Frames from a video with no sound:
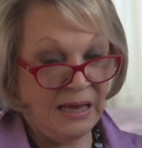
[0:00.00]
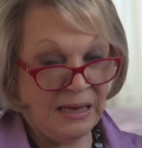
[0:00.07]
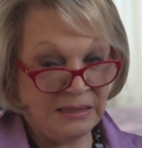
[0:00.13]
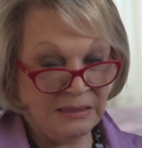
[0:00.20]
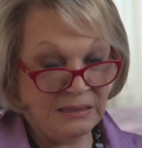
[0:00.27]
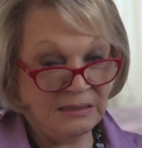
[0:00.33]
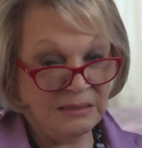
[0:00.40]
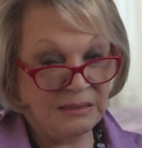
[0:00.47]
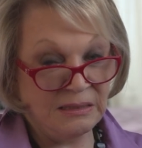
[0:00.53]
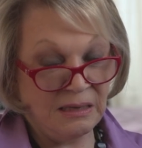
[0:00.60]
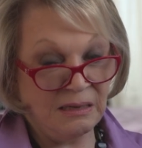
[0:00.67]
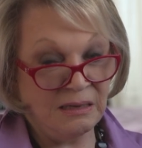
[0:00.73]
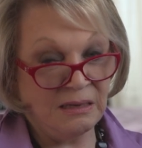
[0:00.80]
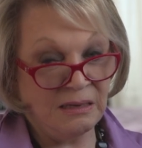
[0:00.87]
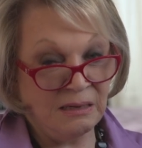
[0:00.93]
and
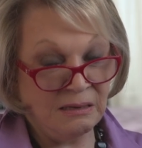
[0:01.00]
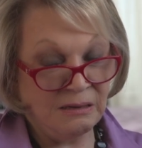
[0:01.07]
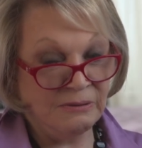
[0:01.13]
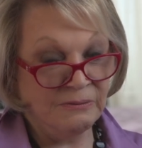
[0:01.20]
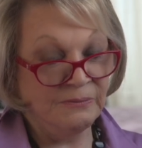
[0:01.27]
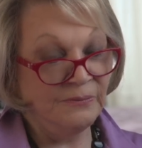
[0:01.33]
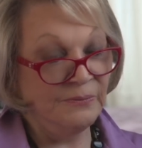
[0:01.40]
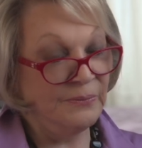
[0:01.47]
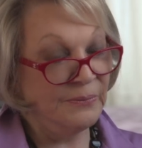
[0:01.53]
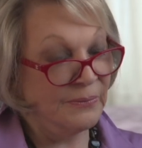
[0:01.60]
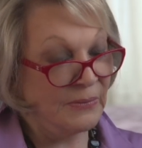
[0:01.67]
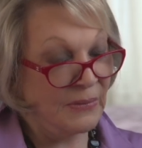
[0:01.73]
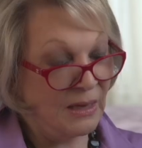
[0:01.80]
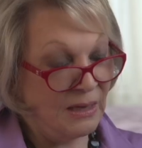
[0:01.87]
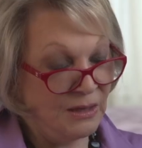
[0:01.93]
um,
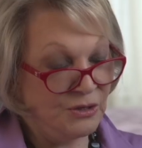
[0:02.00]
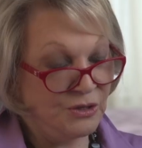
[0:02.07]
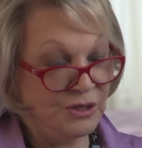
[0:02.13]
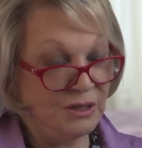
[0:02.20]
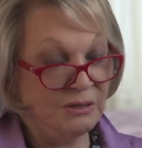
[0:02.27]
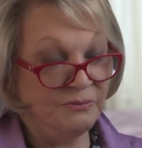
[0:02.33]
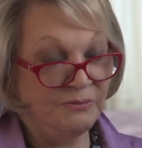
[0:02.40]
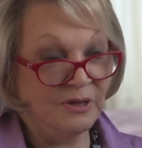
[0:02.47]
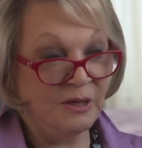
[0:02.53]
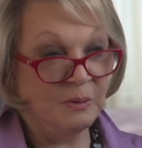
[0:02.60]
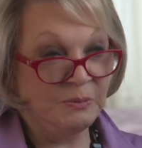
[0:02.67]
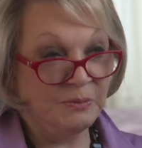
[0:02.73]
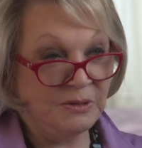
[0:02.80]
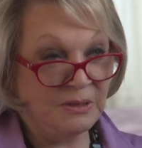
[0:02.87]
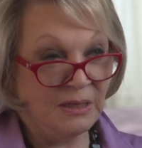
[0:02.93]
she
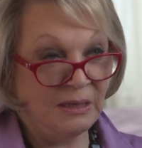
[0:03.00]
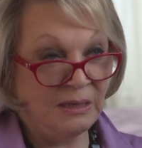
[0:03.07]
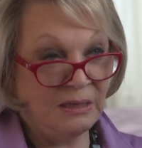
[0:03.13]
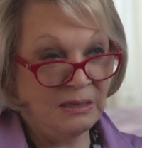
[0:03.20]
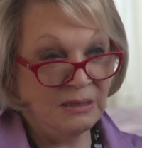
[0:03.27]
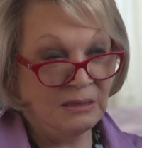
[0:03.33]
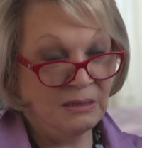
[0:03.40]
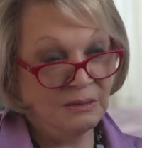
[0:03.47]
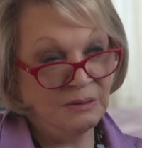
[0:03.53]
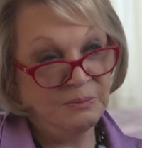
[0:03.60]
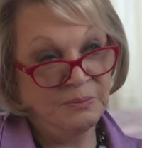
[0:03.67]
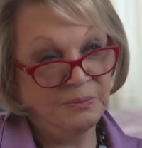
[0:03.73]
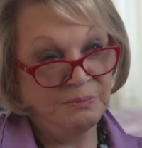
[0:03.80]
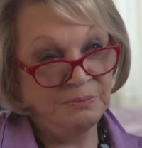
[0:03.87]
developed a uh,